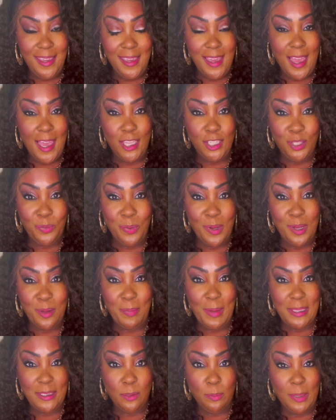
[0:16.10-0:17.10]
guys, and welcome
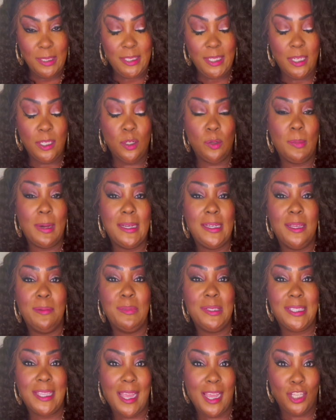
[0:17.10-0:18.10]
back to my channel. My name
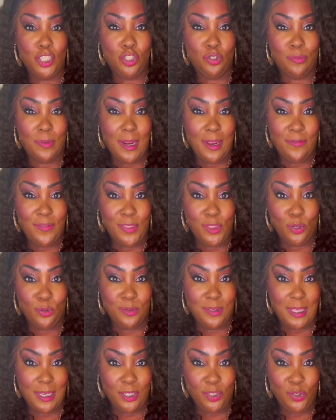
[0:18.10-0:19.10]
is Ty Sheree, for
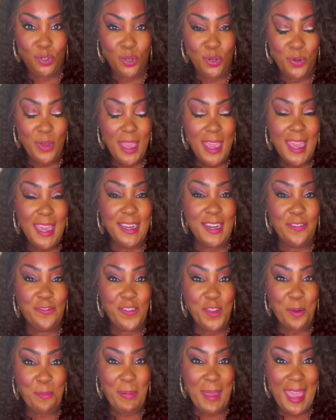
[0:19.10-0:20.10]
those that are new. And if
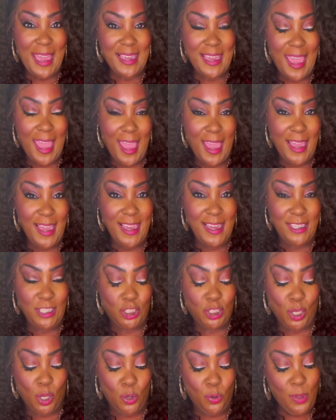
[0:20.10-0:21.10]
you're back, hey,
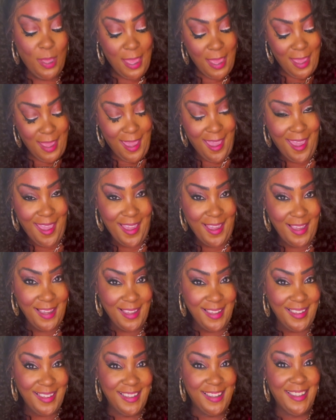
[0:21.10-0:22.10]
so,
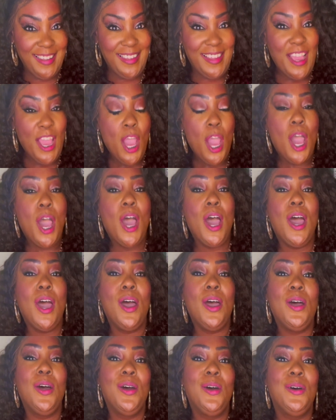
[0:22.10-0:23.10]
hey,
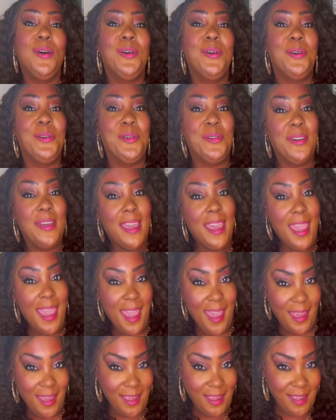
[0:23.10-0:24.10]
ho,
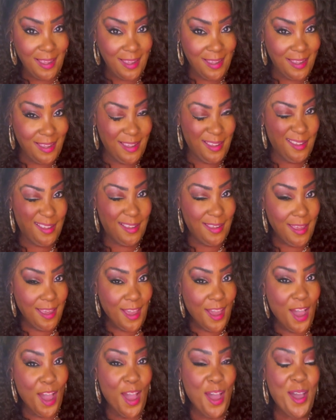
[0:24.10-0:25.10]
hey,
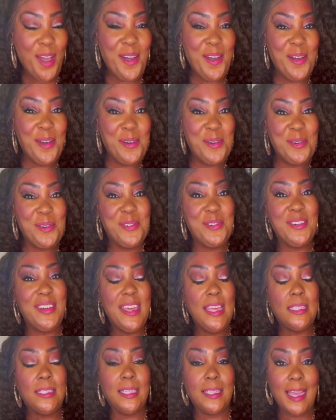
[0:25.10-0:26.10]
ho.
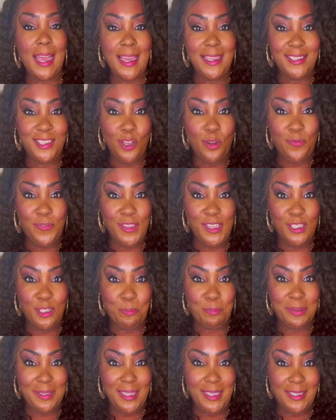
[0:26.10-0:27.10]
So guys, don't forget to
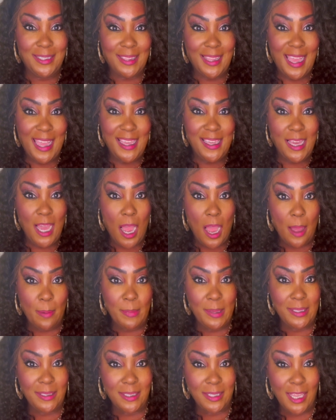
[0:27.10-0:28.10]
please like,
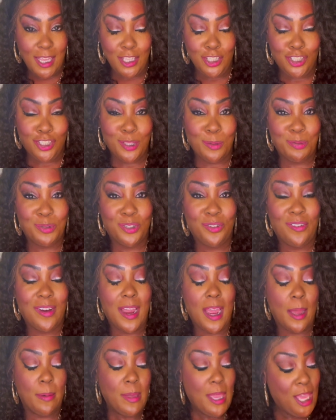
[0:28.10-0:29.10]
comment, and
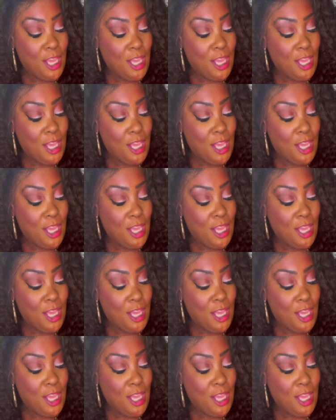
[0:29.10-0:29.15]
subscribe